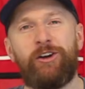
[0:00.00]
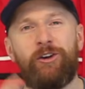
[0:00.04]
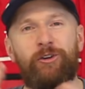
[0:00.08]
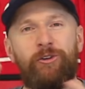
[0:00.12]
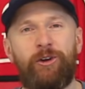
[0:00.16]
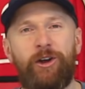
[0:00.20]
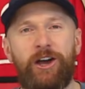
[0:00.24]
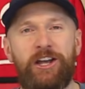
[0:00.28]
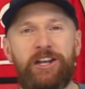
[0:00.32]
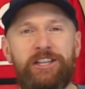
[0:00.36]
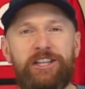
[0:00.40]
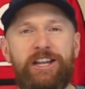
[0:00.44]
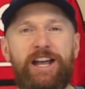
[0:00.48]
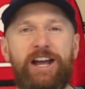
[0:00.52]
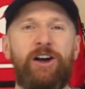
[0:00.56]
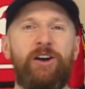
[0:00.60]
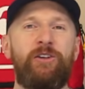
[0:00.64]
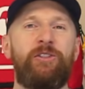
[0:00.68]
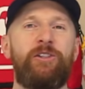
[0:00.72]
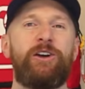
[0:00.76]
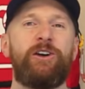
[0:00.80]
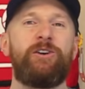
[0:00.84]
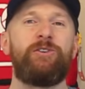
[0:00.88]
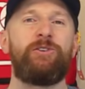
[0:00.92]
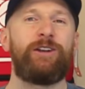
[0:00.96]
Right now
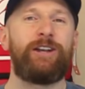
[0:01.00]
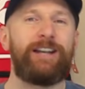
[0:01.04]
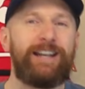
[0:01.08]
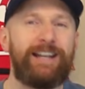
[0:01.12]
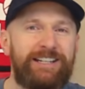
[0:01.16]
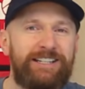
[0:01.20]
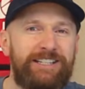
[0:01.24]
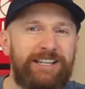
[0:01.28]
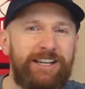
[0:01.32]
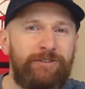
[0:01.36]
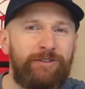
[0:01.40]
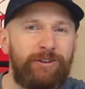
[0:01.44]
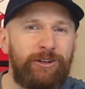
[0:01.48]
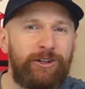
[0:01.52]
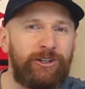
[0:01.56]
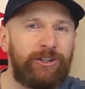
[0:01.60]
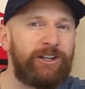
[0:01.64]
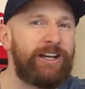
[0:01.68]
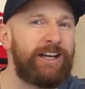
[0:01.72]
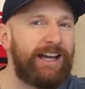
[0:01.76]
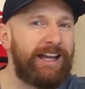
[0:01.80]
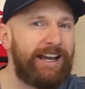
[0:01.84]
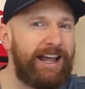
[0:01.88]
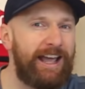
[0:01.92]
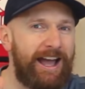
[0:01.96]
though, let's have a
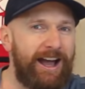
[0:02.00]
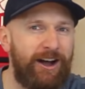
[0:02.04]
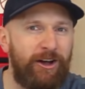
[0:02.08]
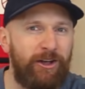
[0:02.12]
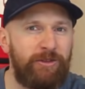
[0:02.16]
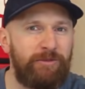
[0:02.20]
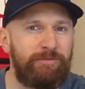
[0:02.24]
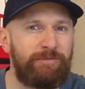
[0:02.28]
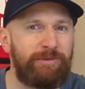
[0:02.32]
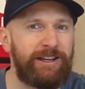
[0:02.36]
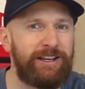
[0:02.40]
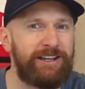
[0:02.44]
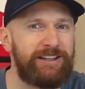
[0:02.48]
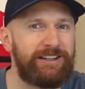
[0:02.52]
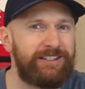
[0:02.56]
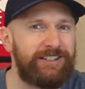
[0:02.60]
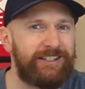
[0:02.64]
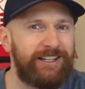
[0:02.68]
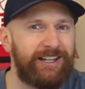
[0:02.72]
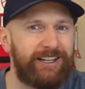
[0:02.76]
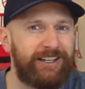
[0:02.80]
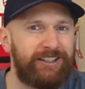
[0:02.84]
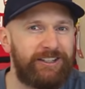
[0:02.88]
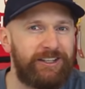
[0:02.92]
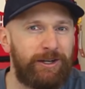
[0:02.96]
look at how the players
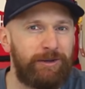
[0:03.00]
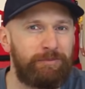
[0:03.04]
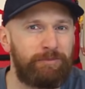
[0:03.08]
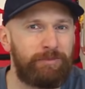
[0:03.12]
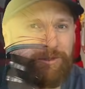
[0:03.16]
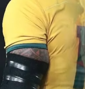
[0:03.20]
stacked up.